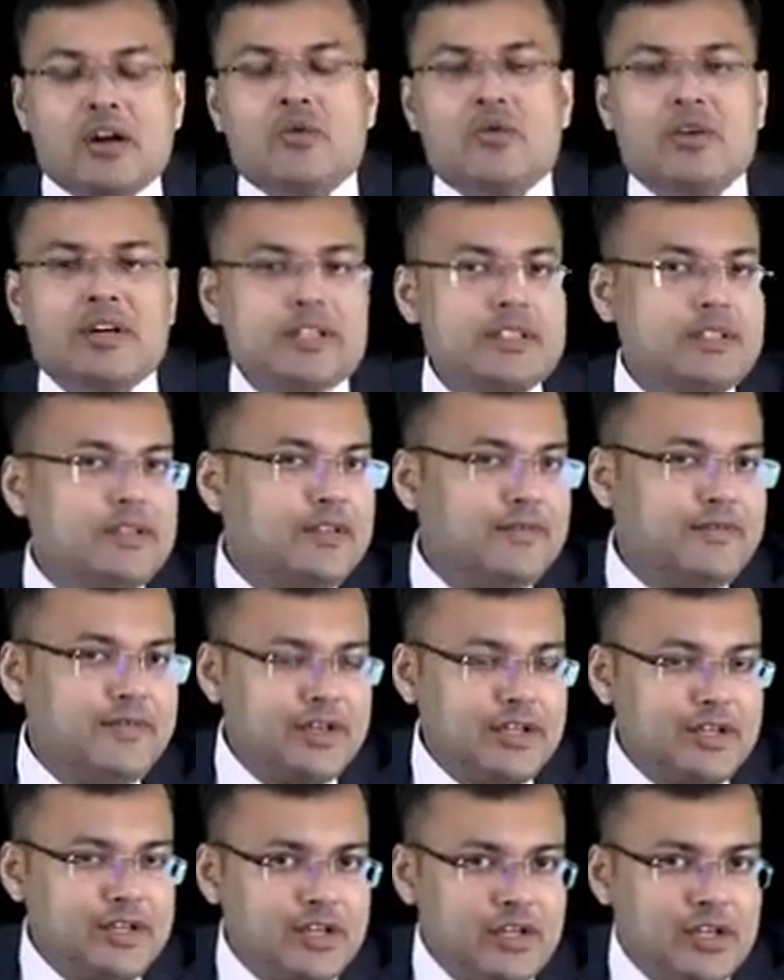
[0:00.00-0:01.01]
What is the
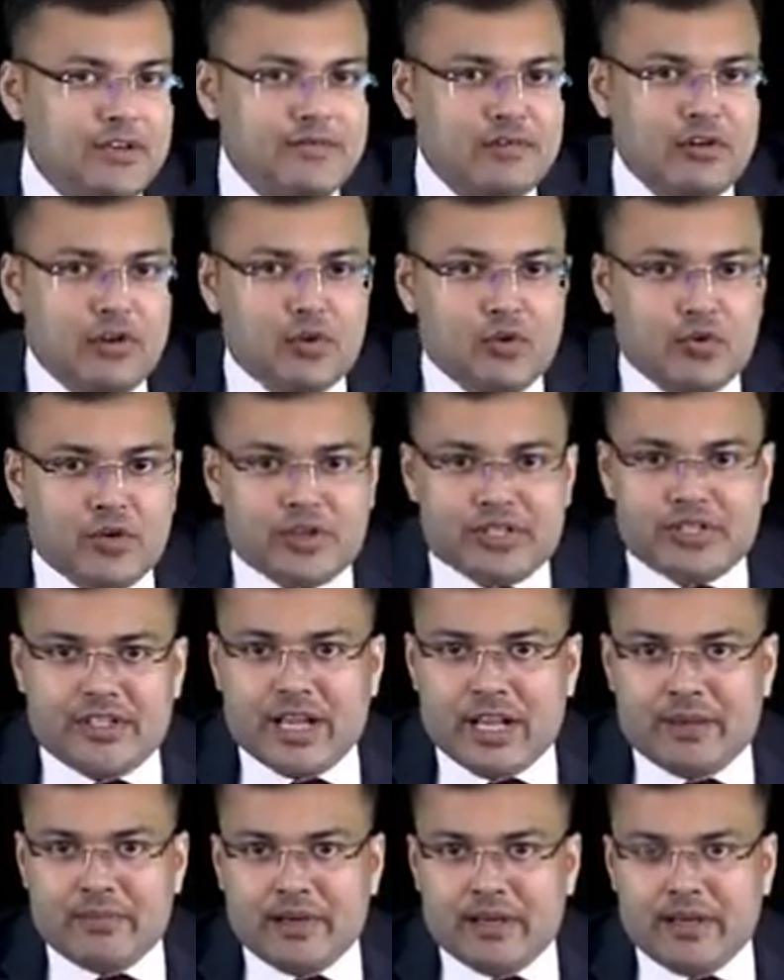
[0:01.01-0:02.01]
definition of lower
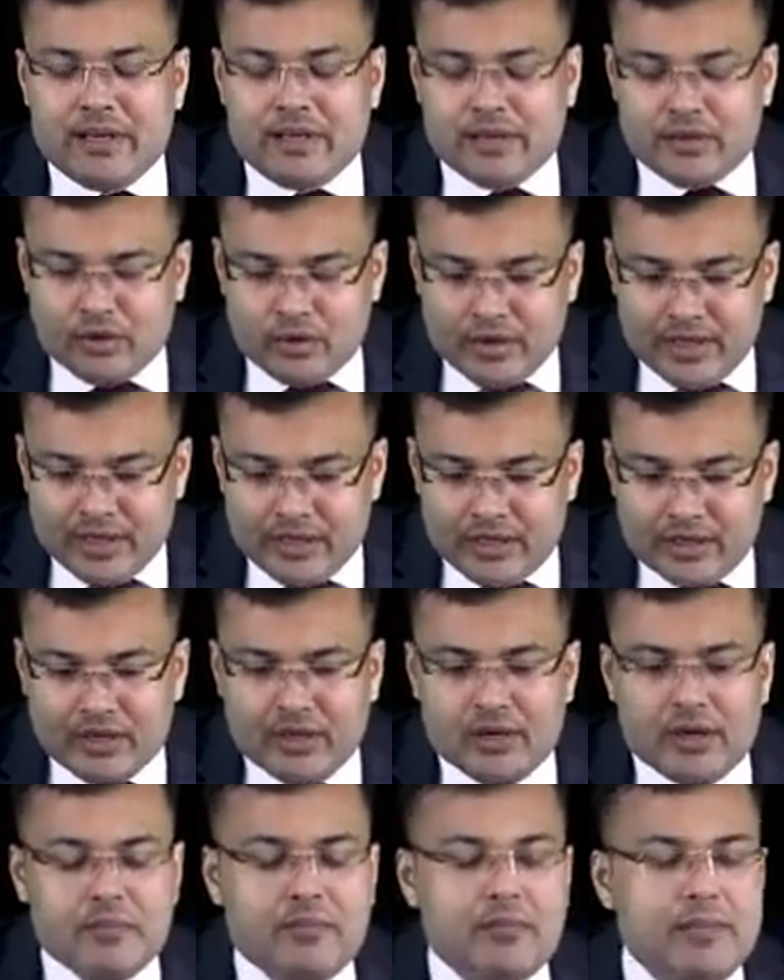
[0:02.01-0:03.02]
GI bleeding? So here,
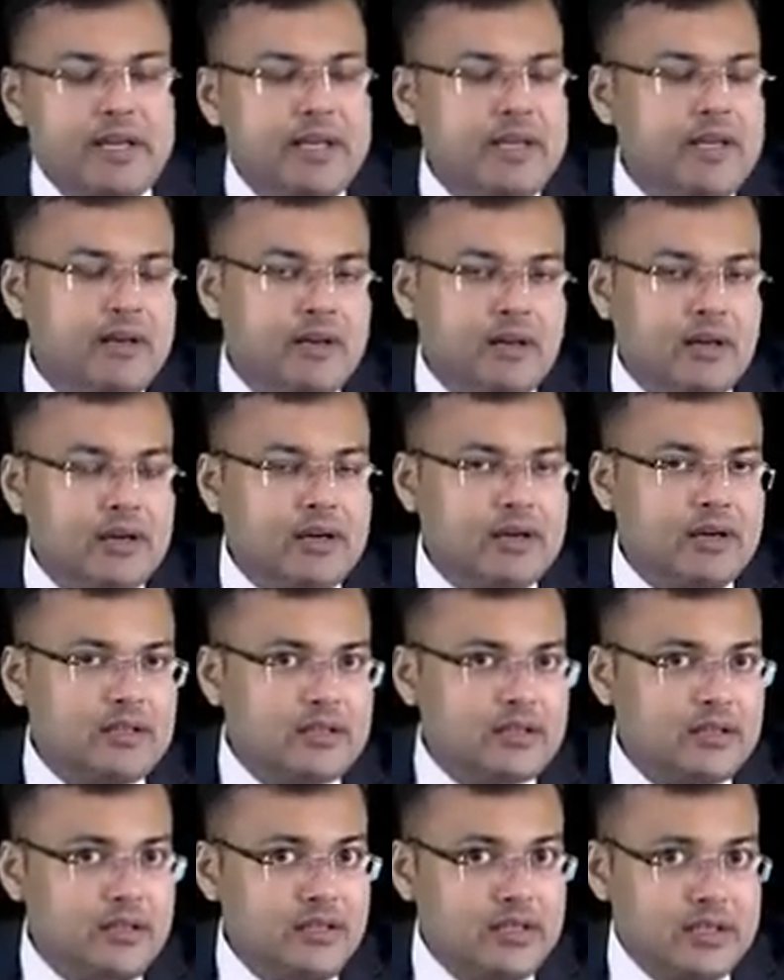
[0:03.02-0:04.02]
bleeding
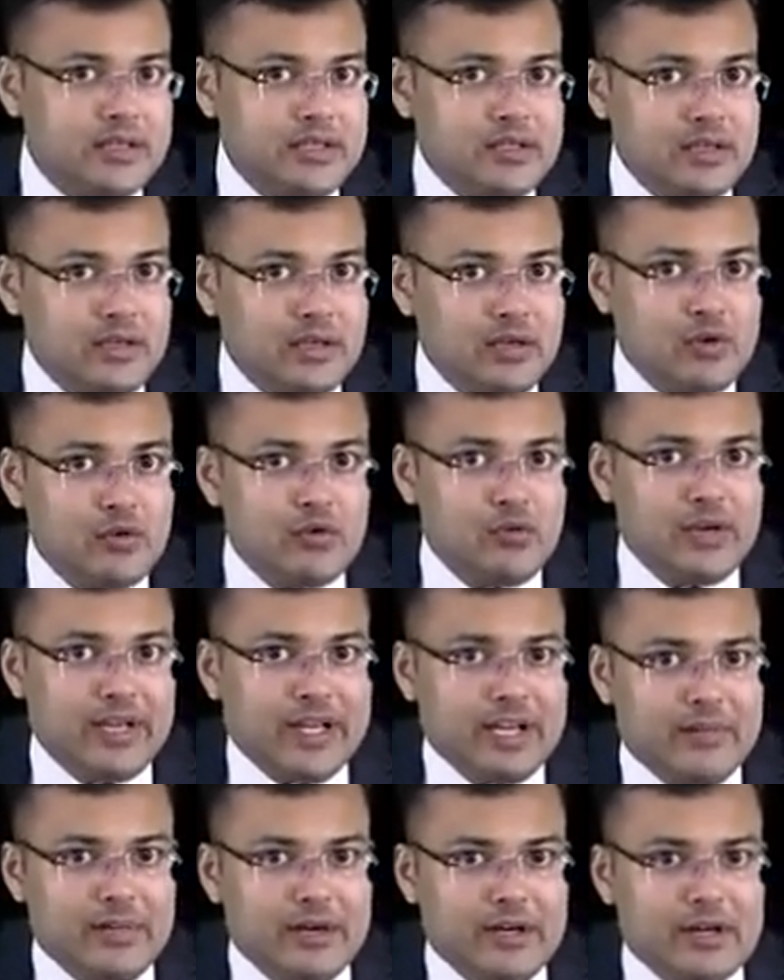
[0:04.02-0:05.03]
occurs distal to
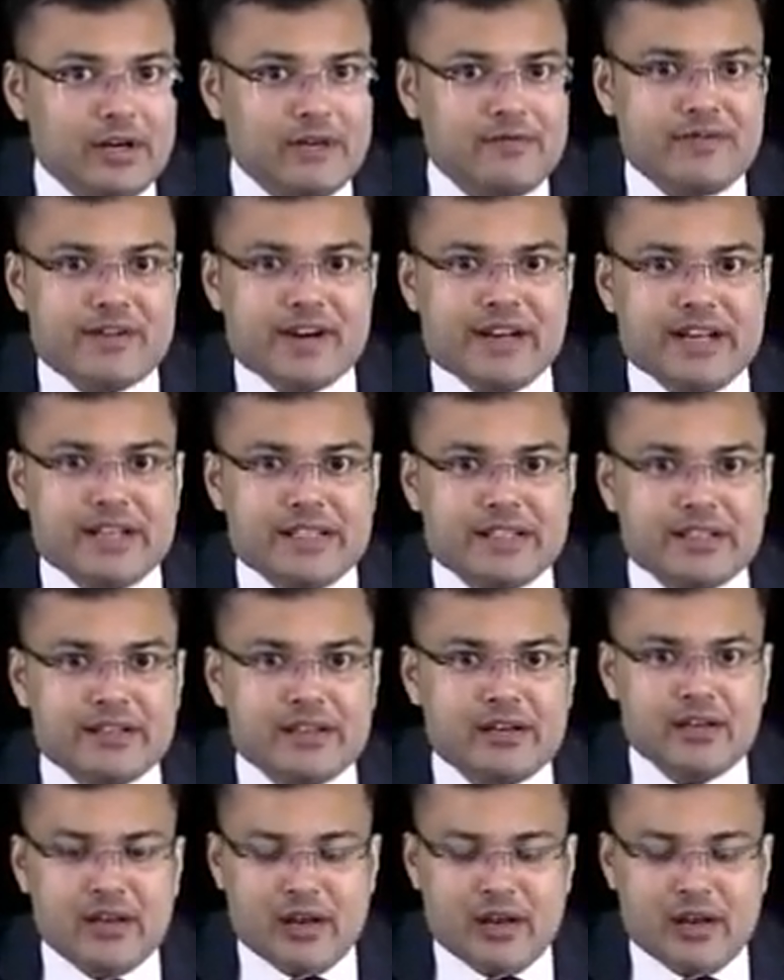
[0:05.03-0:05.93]
ligament of Treats.